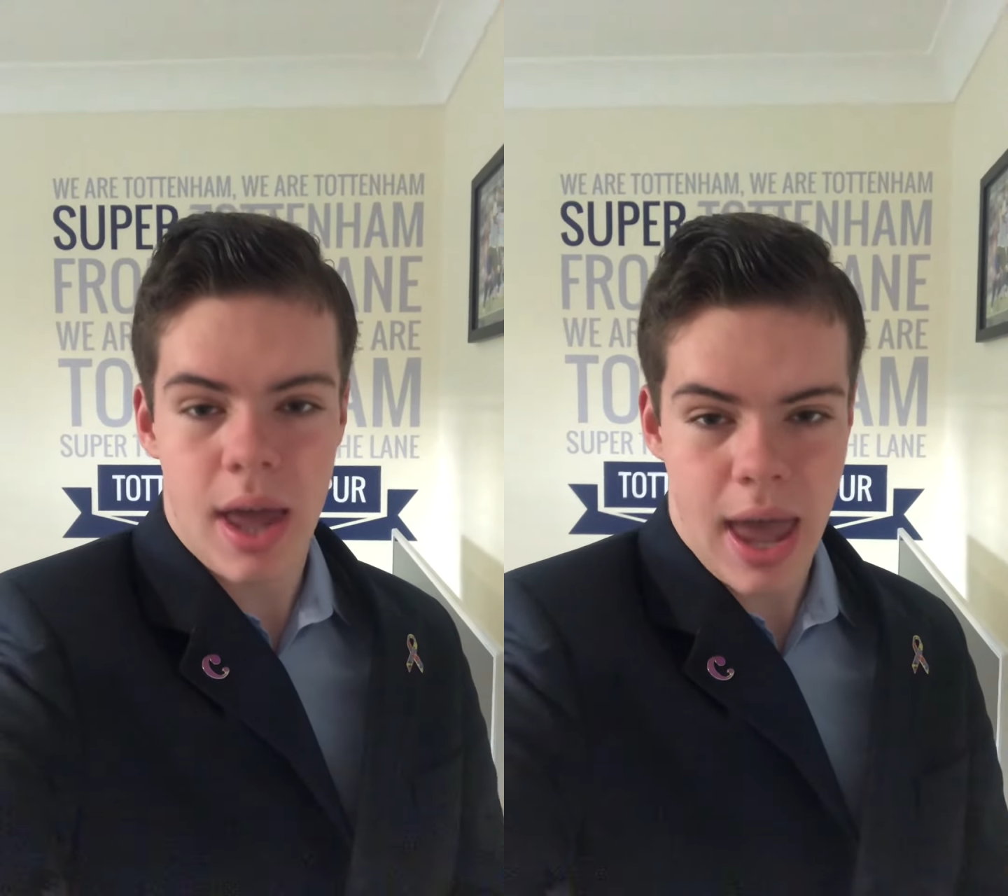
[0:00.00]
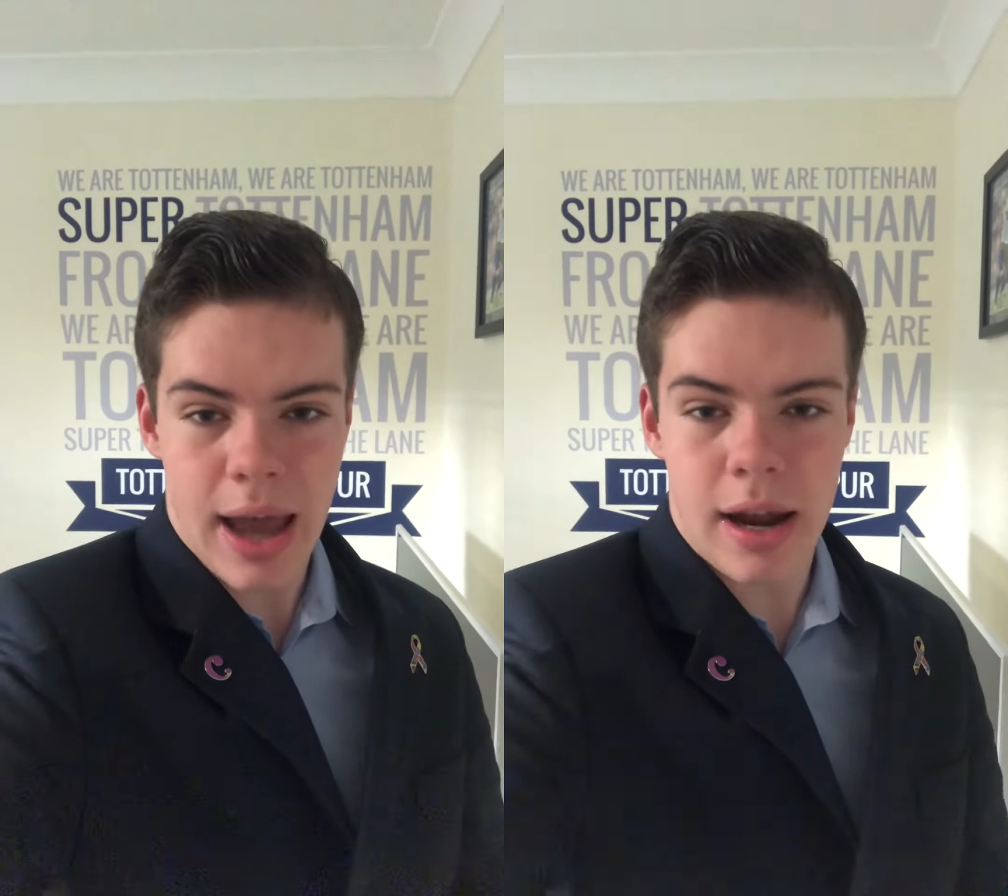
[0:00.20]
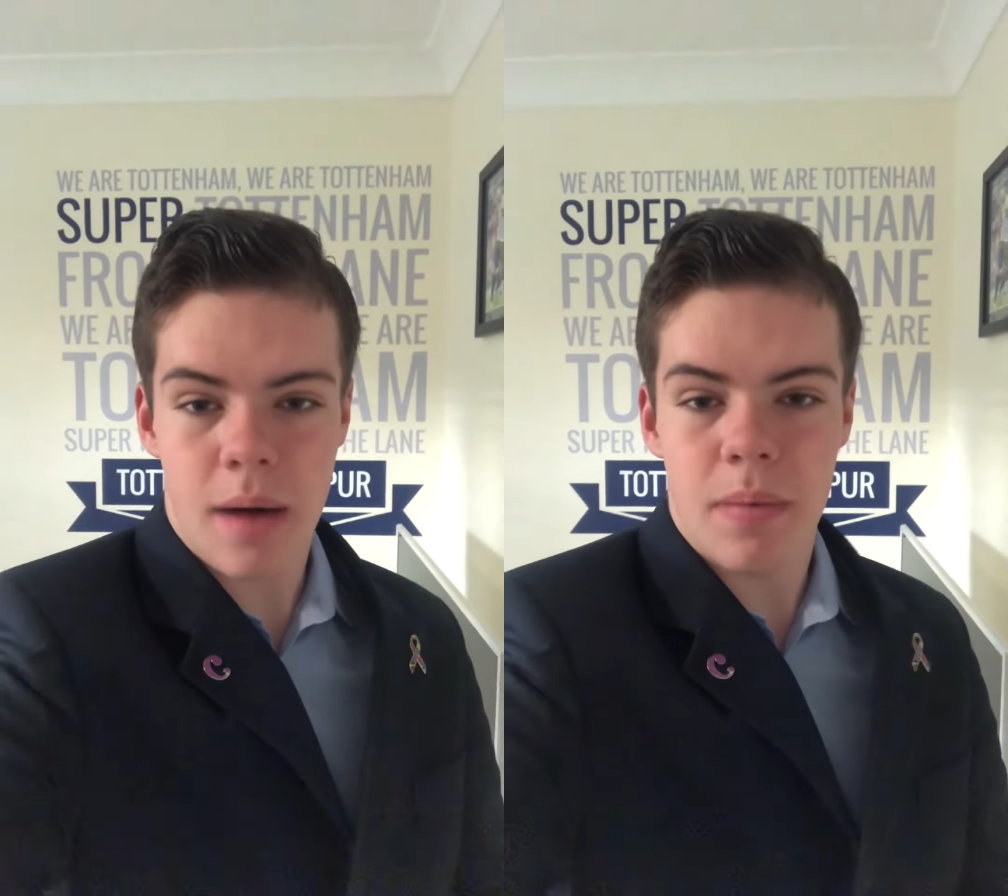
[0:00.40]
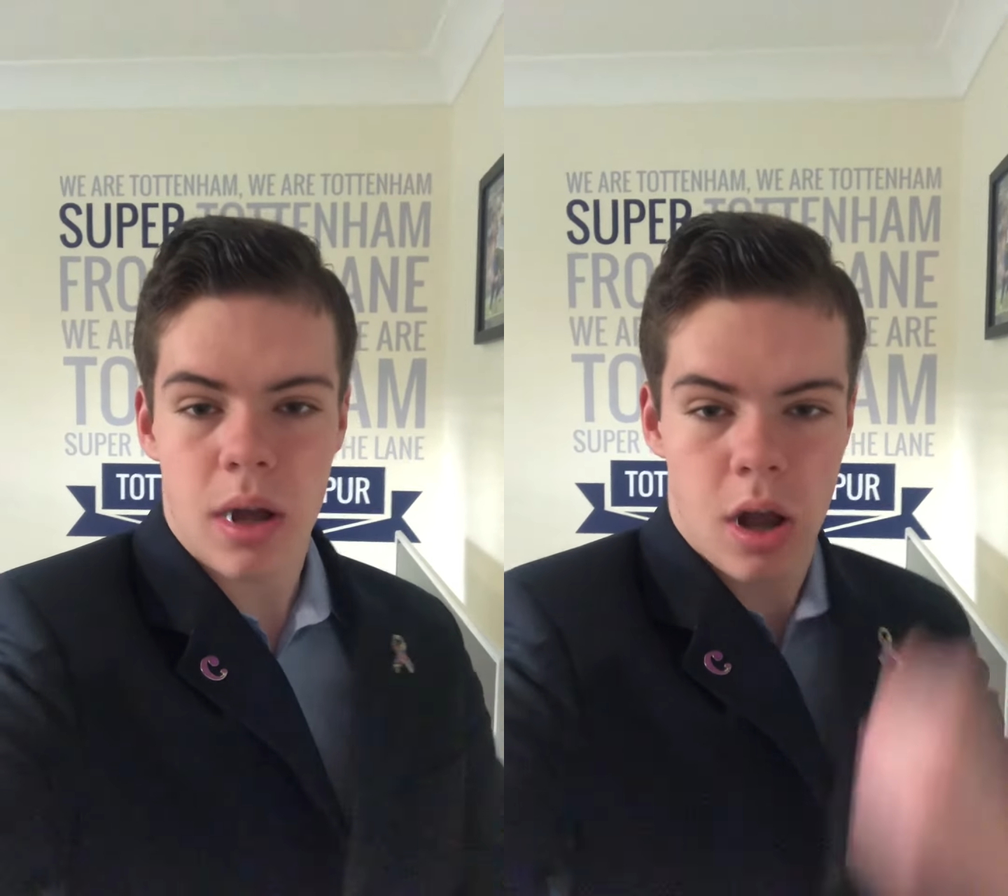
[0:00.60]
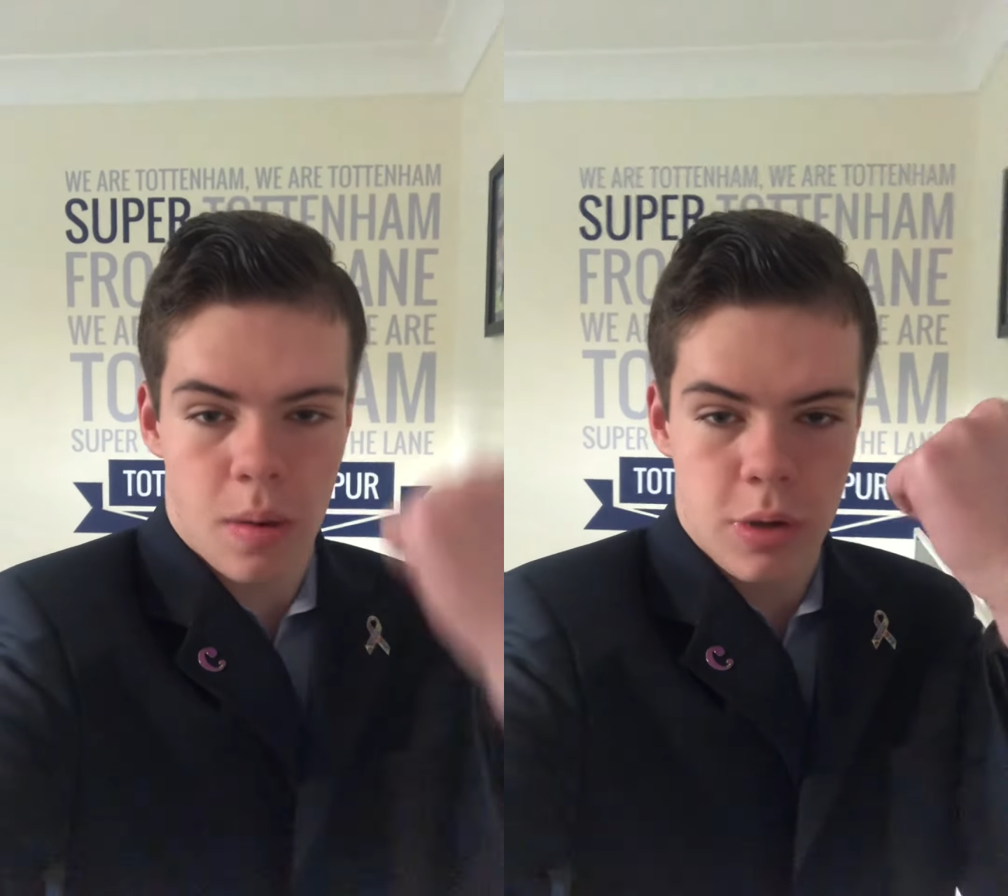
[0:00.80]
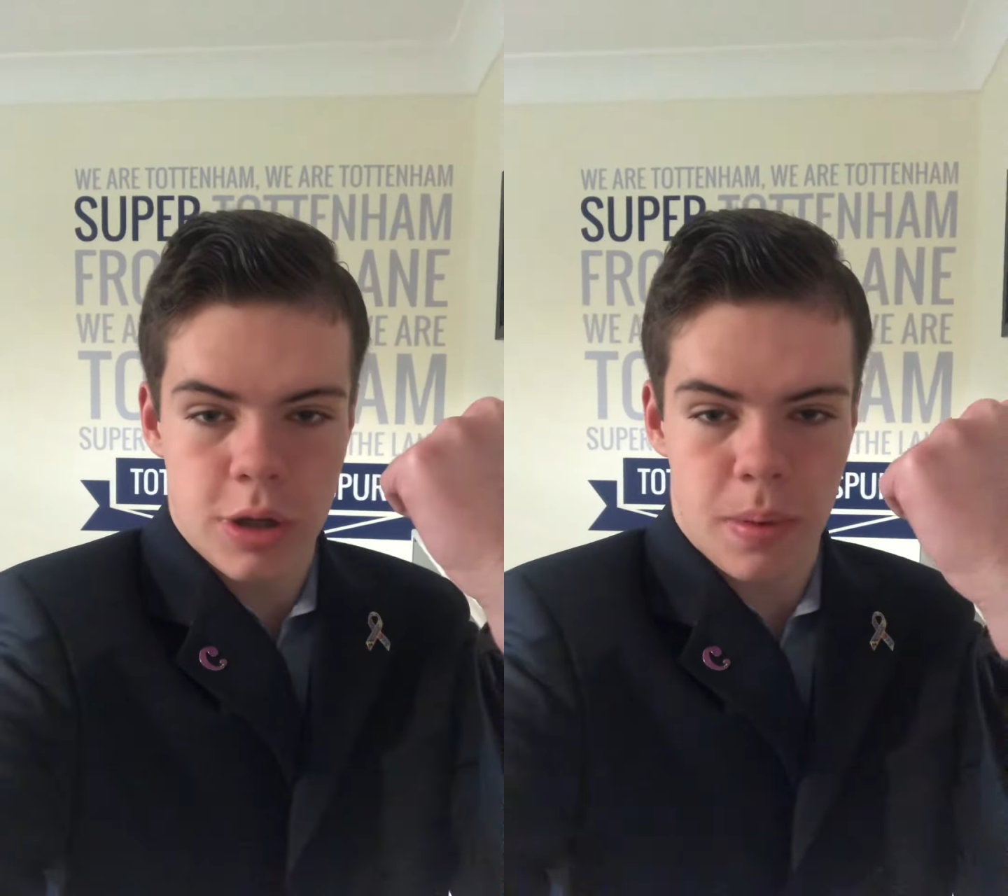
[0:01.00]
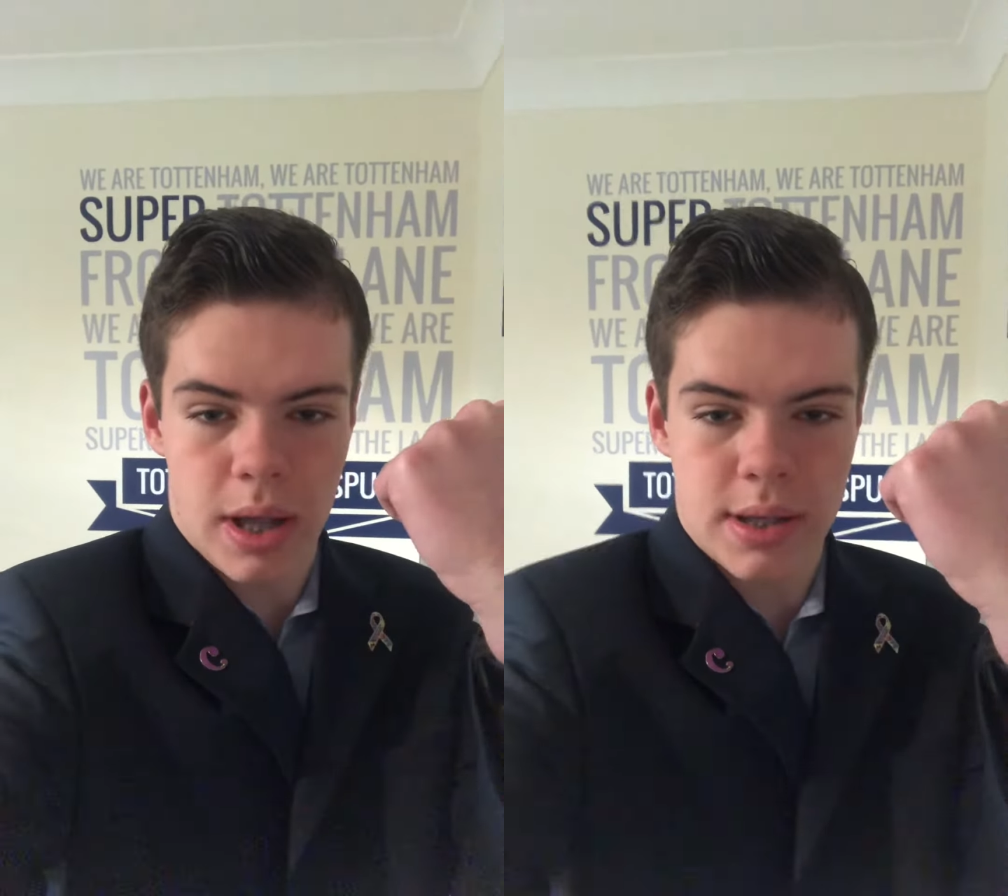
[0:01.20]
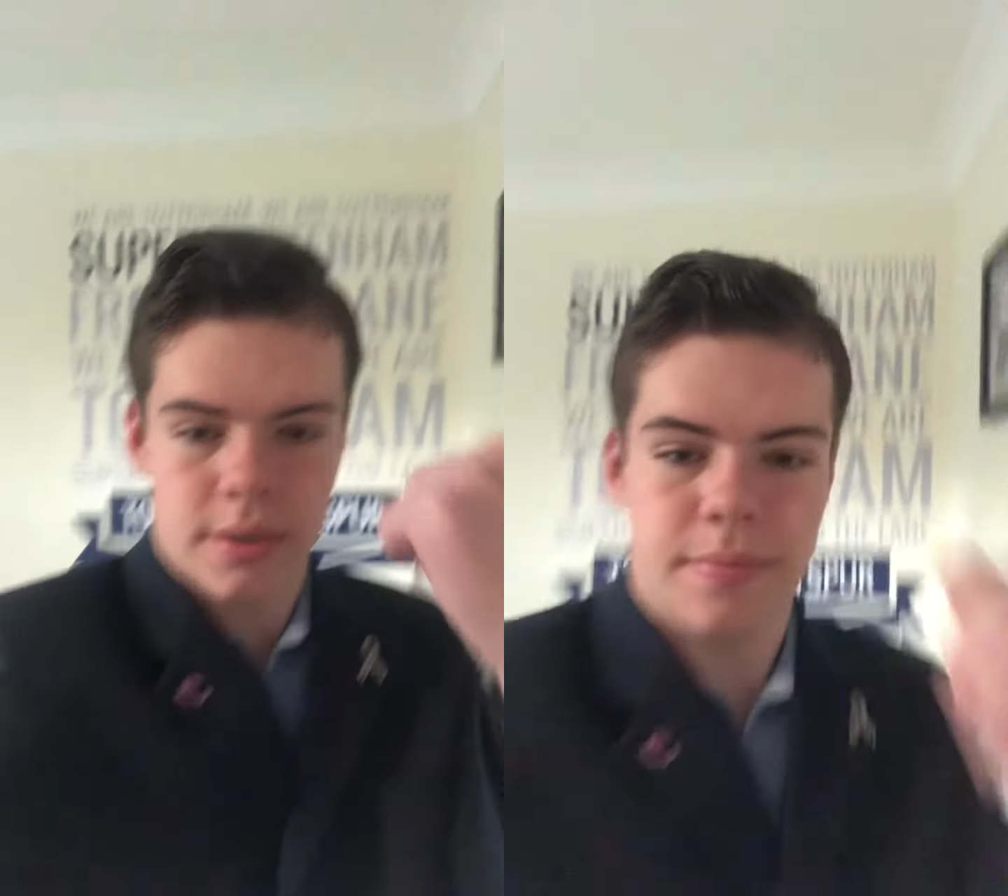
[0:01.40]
Head up, Common New Spurs.